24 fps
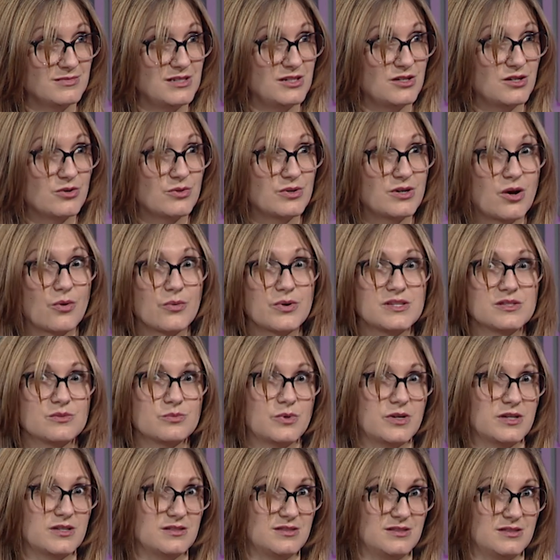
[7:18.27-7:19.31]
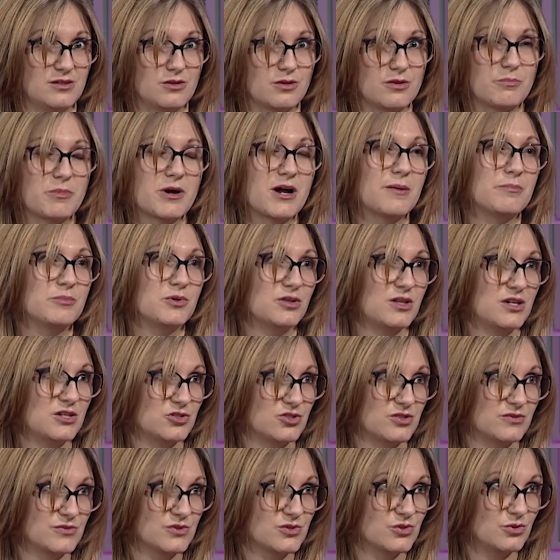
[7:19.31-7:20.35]
You know, it always was, you know, the
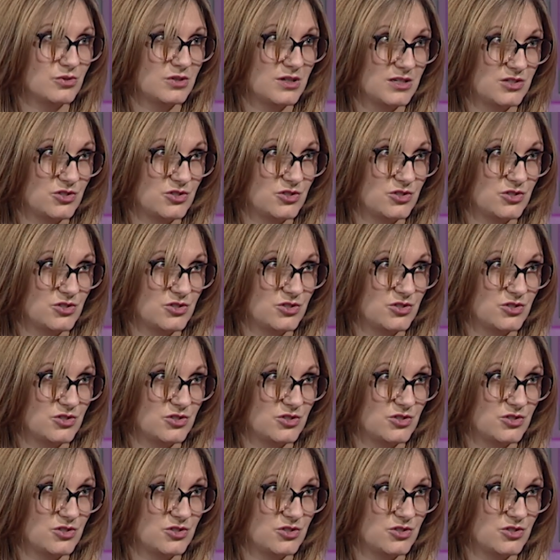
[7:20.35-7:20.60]
population of school